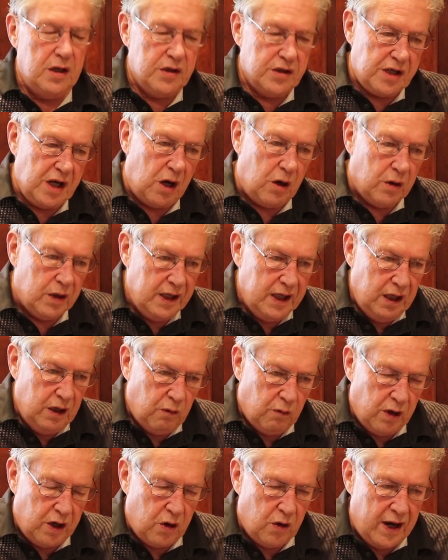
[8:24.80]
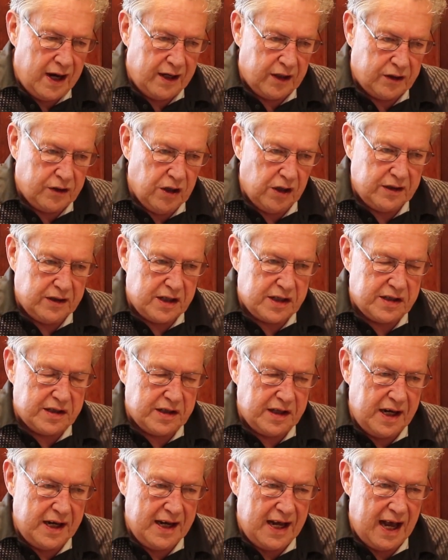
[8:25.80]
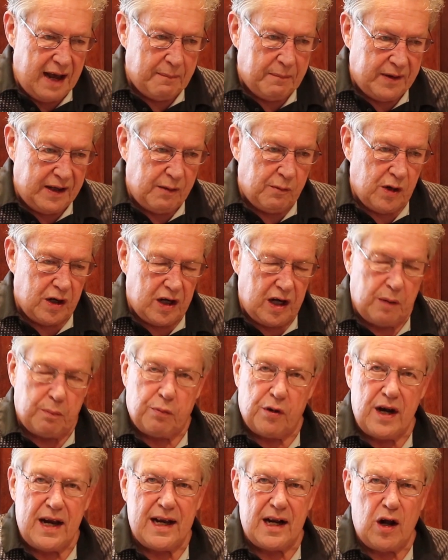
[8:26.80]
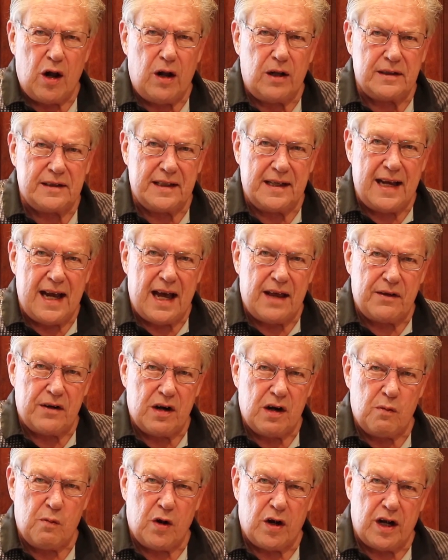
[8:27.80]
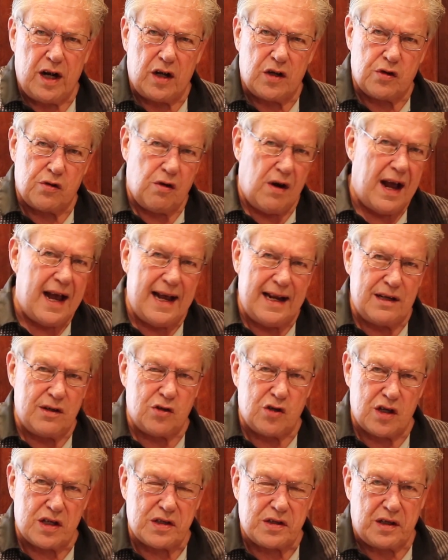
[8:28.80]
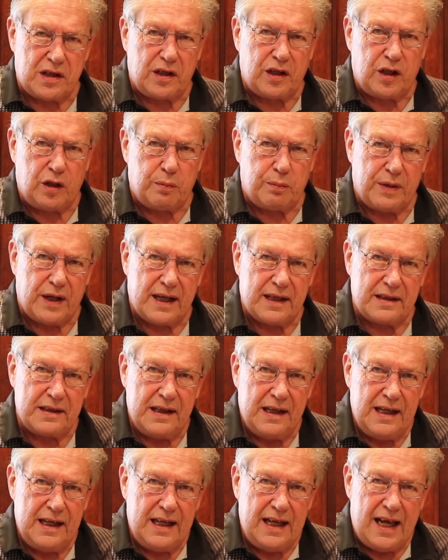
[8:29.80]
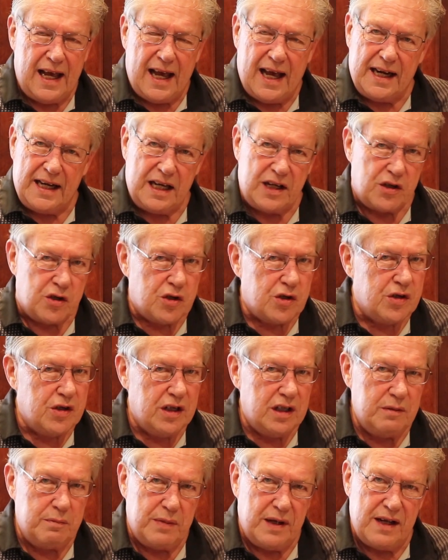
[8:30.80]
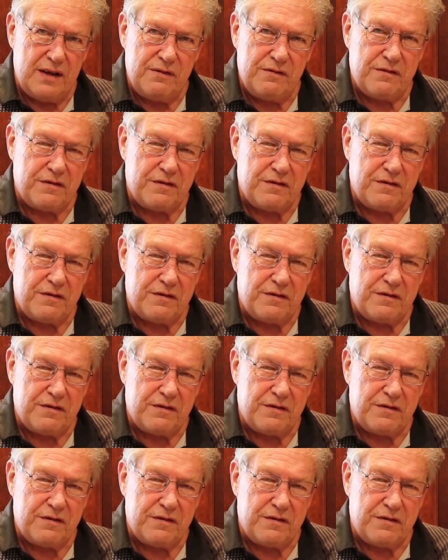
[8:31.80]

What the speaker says: So, we're going to cook this thing up, and then we're going to bring it all together, and we're going to try it in just a little bit, and it should be